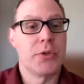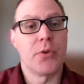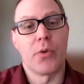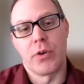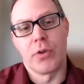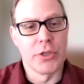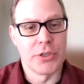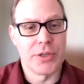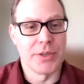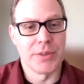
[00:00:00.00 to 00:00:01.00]
store or
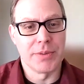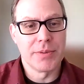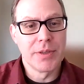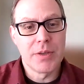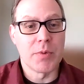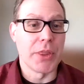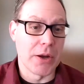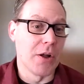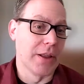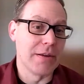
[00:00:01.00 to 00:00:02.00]
just what they
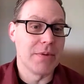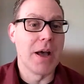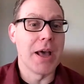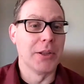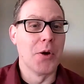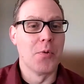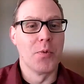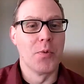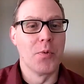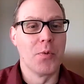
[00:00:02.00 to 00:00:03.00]
call a hello
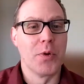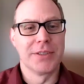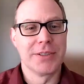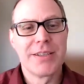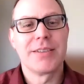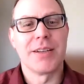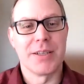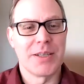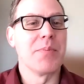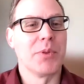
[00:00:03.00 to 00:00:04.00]
world
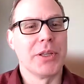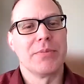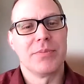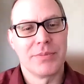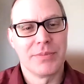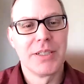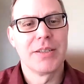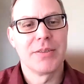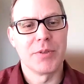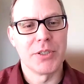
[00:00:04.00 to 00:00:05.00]
template,
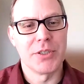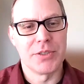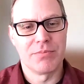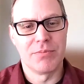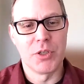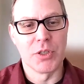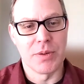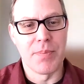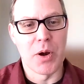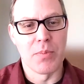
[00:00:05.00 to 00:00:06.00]
which is
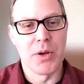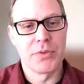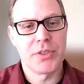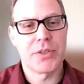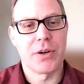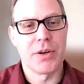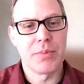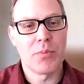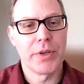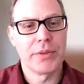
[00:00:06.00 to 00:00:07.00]
just a bare bones
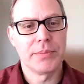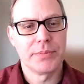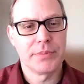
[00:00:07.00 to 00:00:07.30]
starting point.